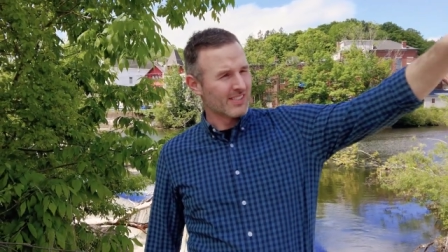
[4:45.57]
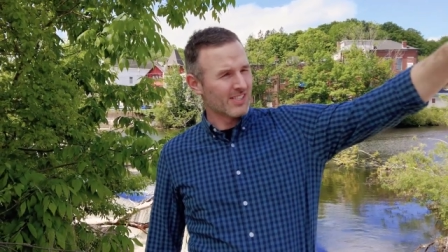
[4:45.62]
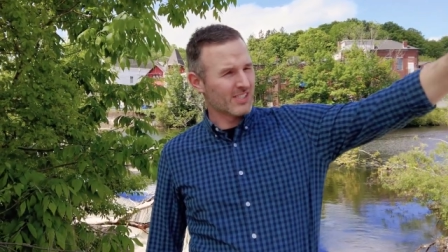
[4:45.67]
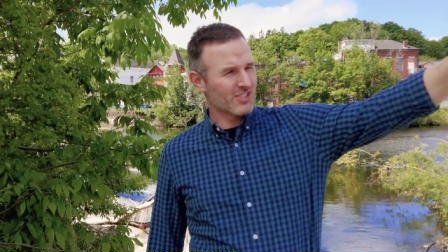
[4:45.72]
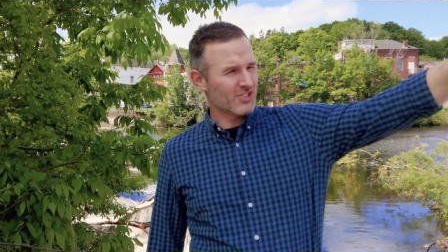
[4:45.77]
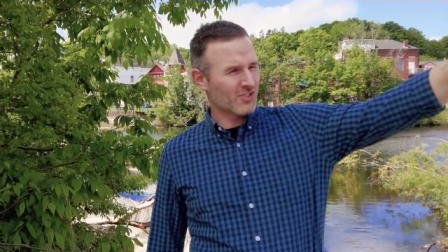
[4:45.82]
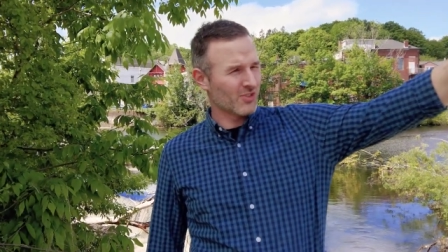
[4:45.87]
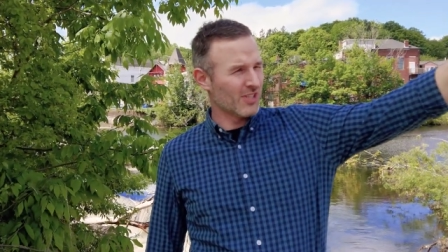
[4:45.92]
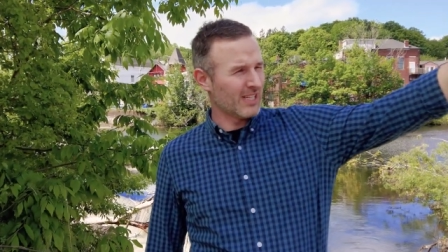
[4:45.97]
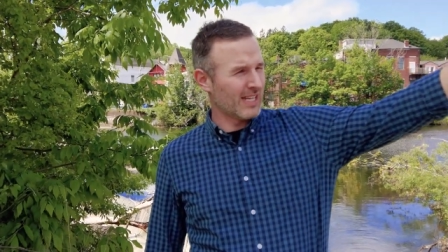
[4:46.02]
the
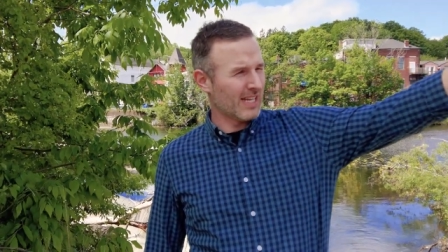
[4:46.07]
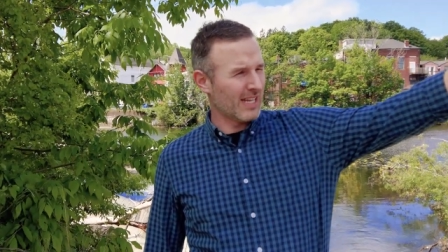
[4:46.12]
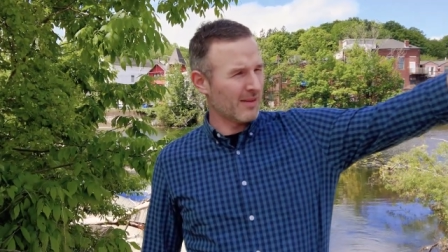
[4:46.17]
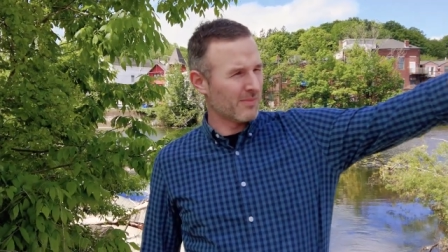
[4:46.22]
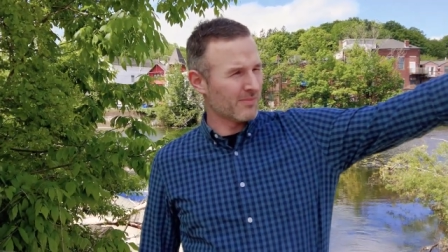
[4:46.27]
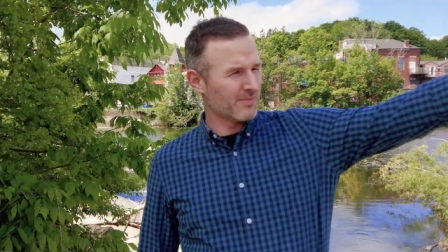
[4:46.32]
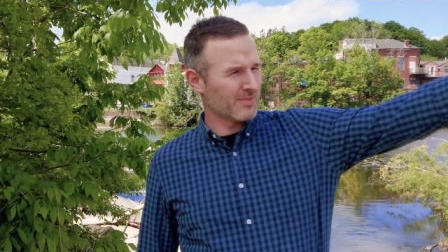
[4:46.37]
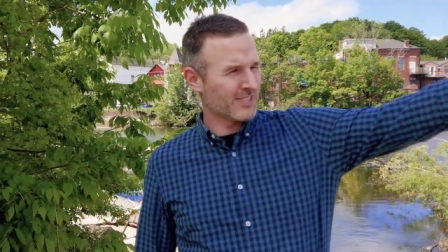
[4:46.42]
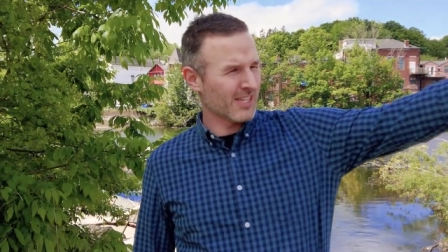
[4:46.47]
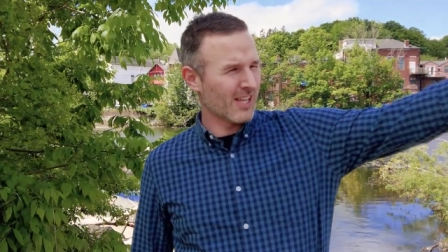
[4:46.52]

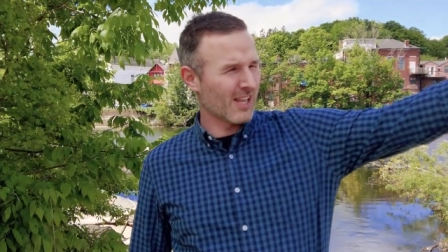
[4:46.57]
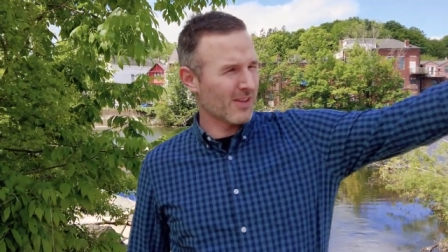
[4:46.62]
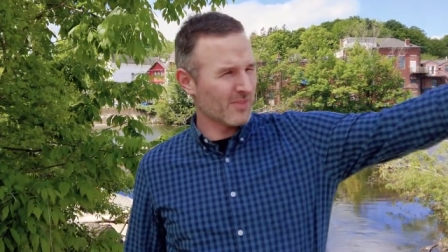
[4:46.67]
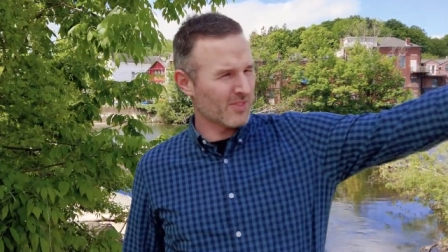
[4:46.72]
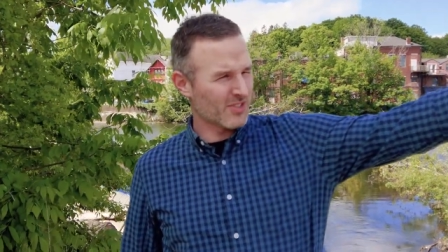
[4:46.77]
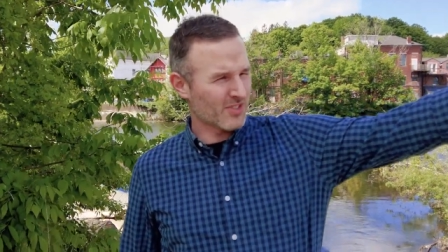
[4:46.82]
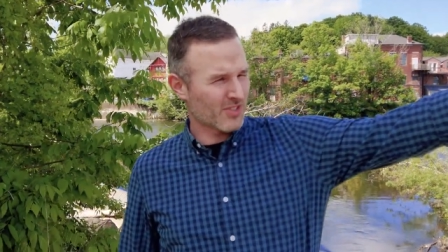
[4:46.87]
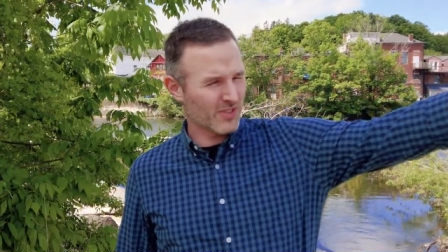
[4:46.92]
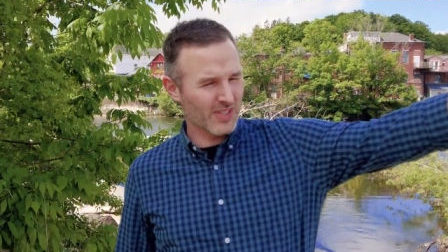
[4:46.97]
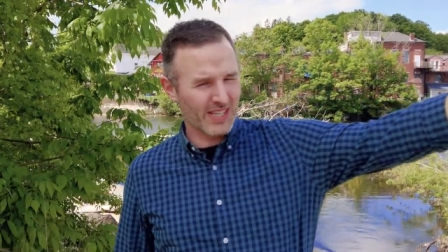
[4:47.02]
stream,
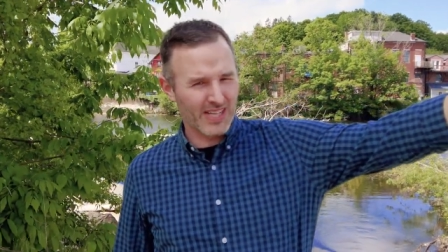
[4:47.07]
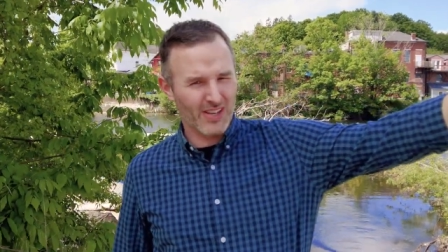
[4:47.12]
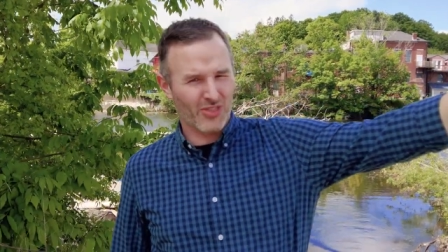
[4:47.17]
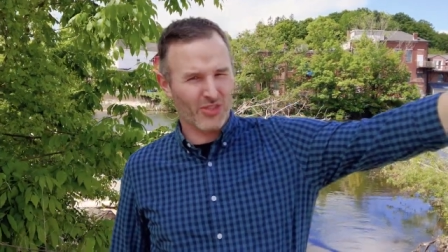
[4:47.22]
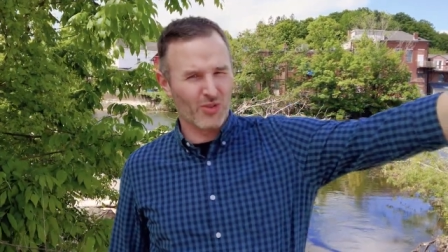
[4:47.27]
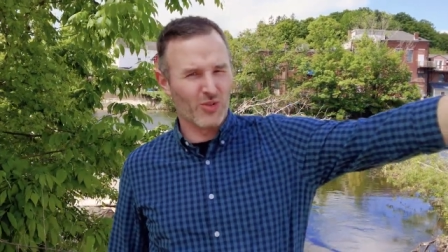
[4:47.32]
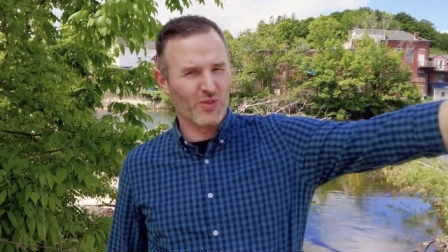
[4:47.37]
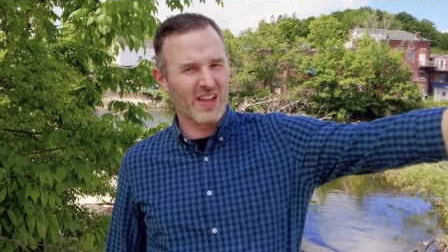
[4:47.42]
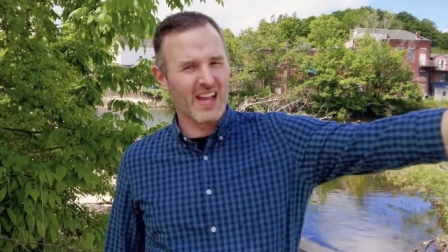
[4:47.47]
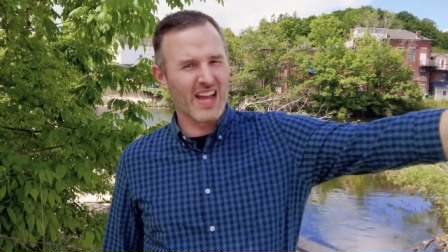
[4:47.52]
Sullivan Street,
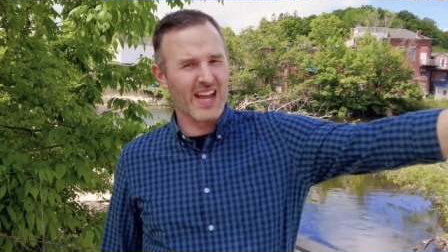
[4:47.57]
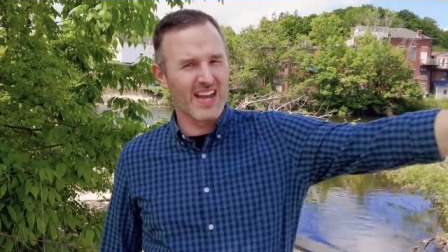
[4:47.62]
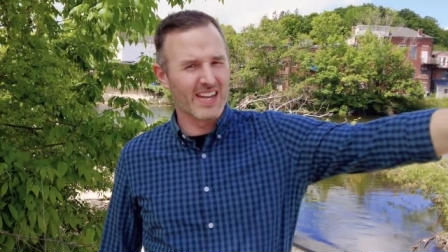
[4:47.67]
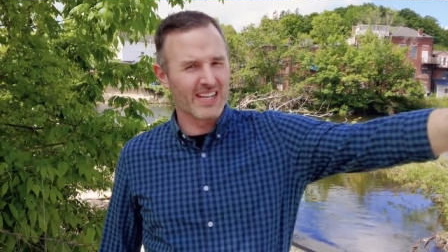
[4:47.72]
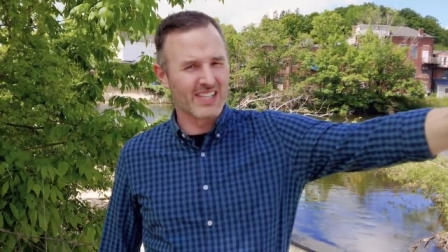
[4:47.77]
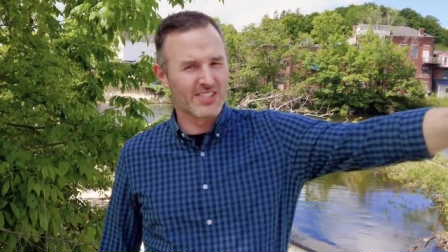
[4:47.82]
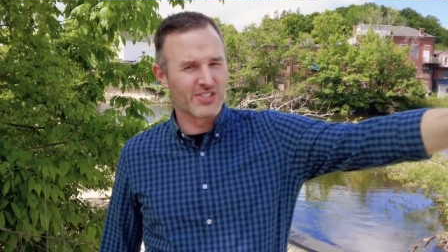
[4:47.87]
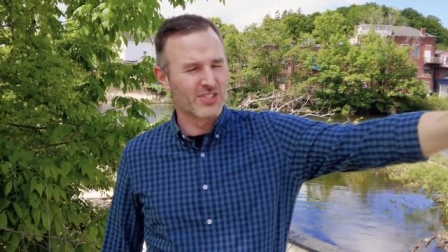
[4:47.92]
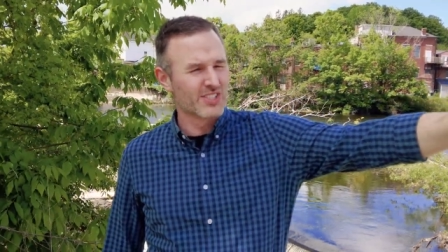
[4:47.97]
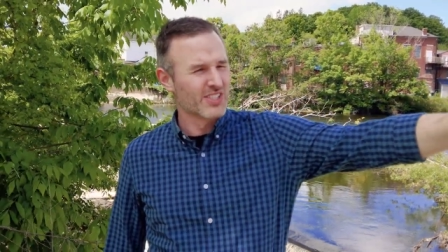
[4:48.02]
through the
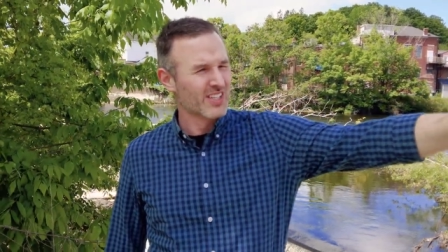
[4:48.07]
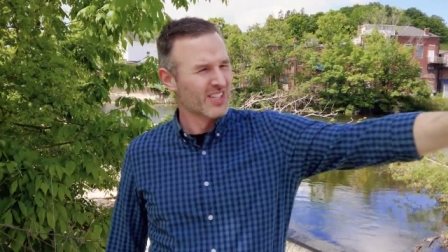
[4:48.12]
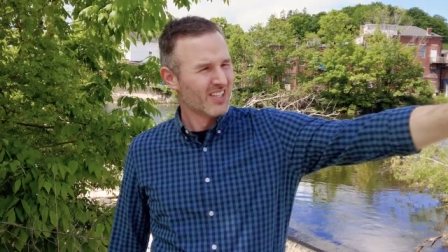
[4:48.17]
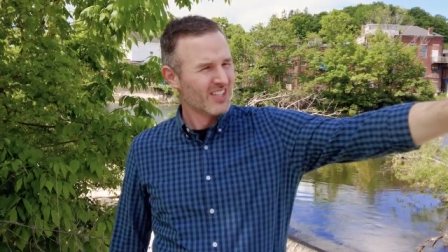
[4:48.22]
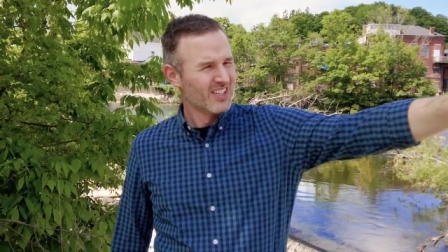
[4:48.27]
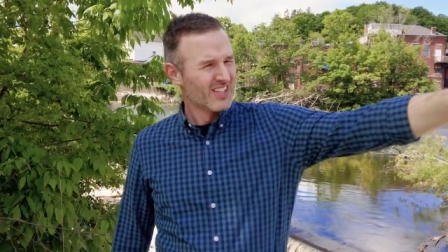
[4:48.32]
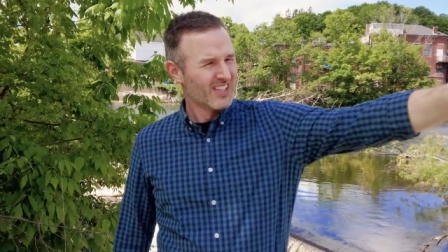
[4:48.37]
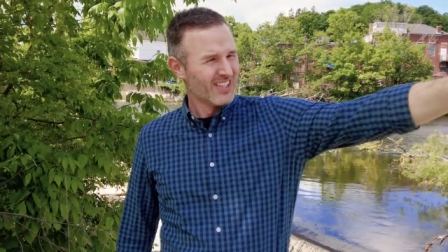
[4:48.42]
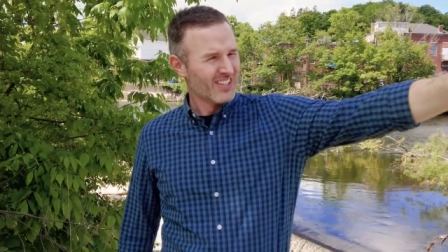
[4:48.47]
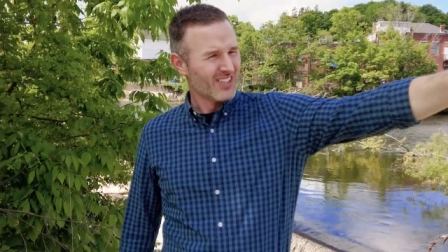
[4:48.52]
edge,
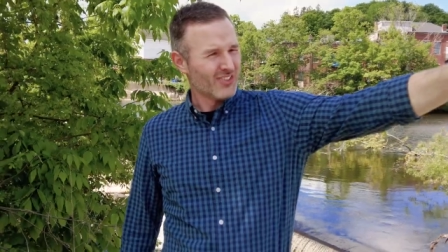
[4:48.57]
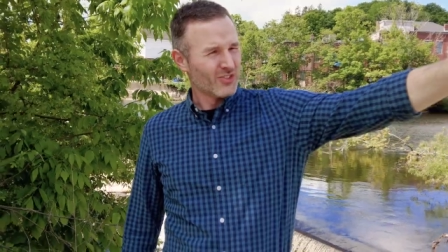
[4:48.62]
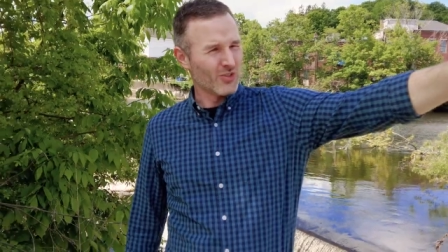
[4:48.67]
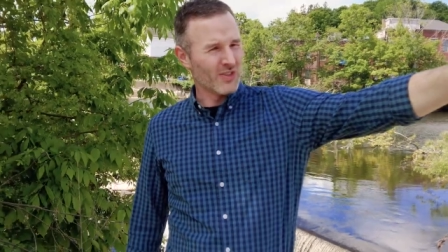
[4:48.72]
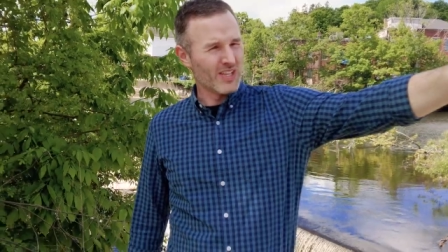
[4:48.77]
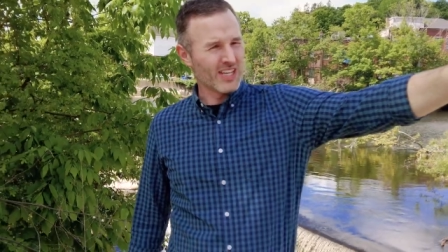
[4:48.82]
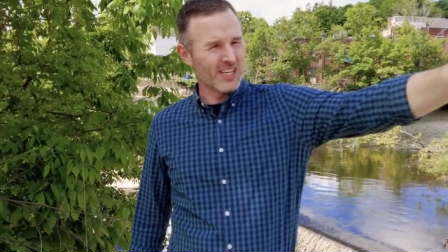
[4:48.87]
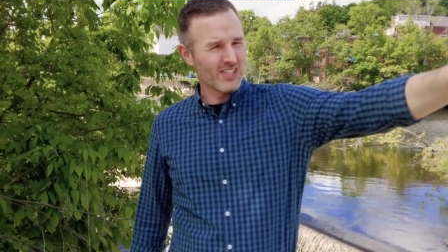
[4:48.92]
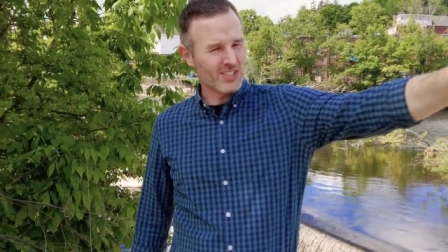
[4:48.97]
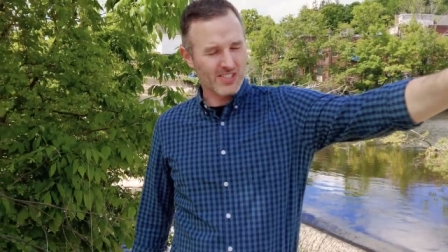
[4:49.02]

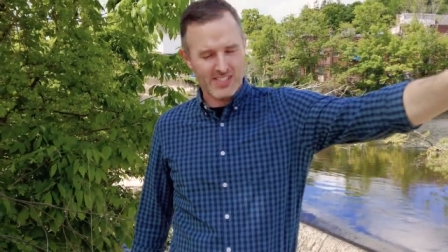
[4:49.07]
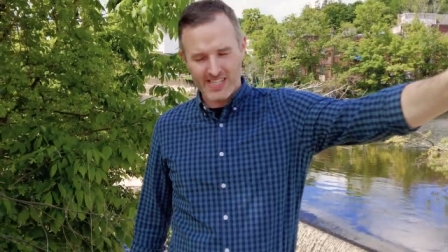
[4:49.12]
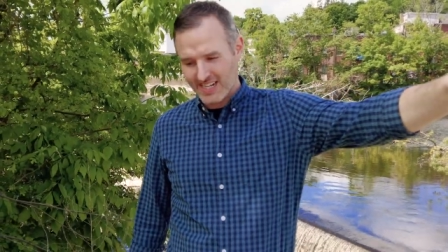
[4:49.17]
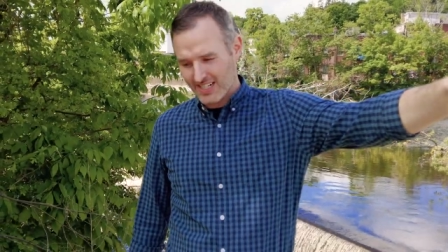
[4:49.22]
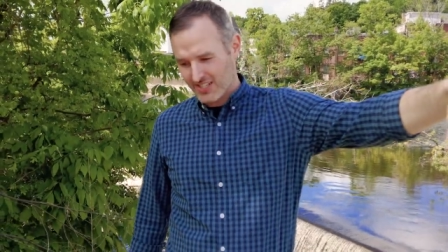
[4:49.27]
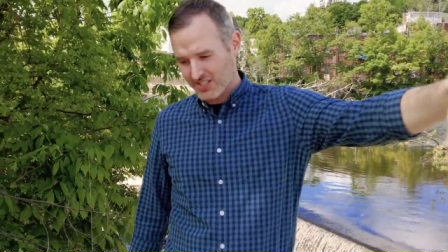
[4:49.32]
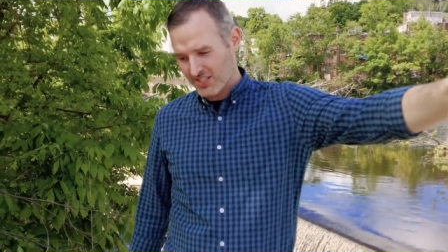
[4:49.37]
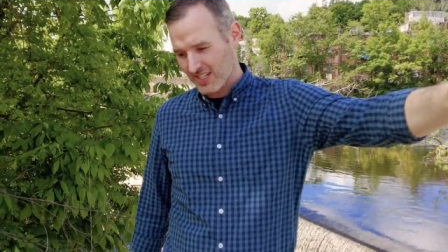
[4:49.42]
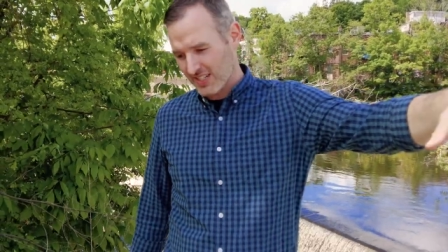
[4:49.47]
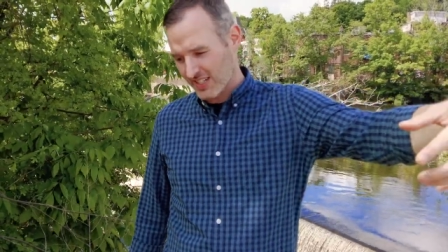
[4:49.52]
through the
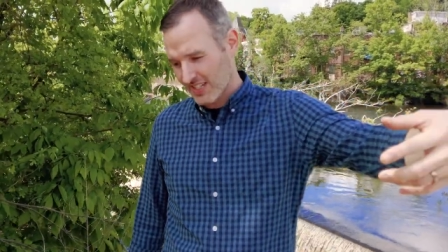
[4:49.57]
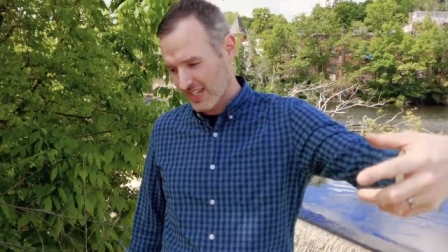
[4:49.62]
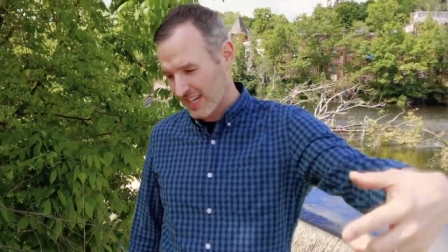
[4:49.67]
intersection,